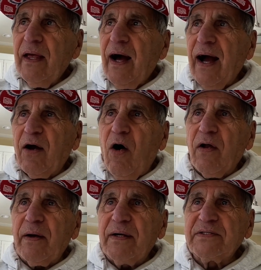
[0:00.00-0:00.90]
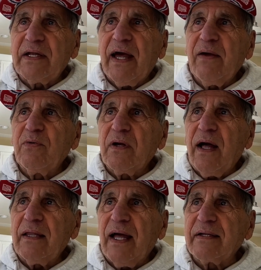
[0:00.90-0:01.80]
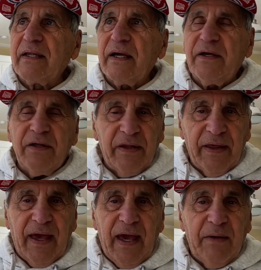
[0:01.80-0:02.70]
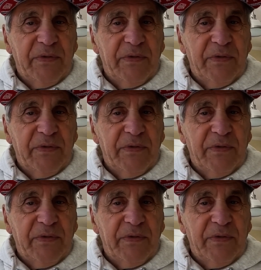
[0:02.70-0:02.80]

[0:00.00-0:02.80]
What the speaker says: I called him. I said, hey, I'd like to take you to the game.